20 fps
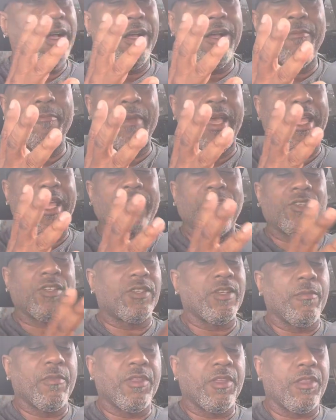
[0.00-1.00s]
Amazing
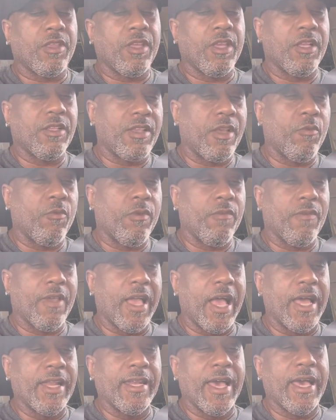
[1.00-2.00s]
some of the things that we've
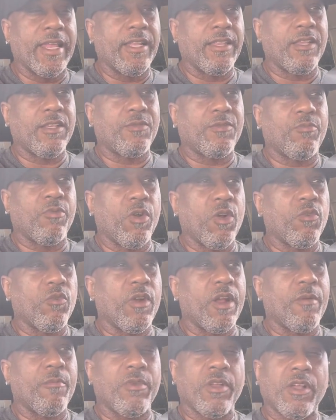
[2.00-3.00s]
gotten out of this
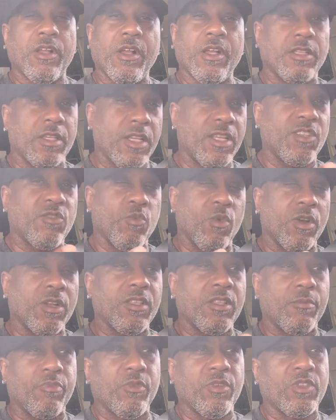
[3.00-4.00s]
program because it's one
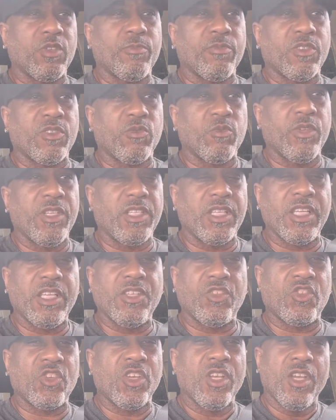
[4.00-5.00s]
of the principles we
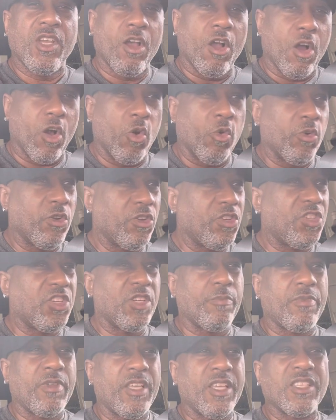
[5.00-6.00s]
teach.
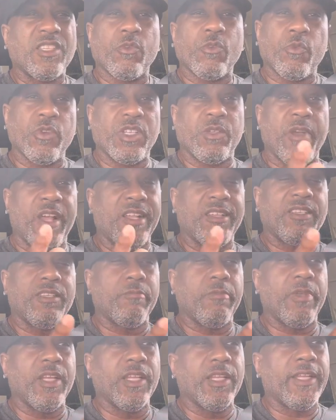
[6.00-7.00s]
Ownership is a
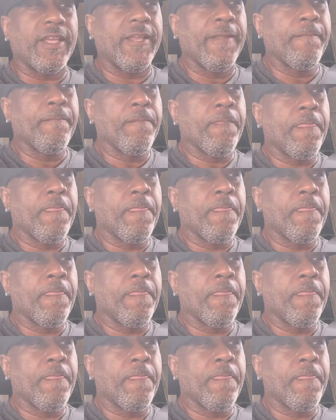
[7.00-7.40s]
responsibility.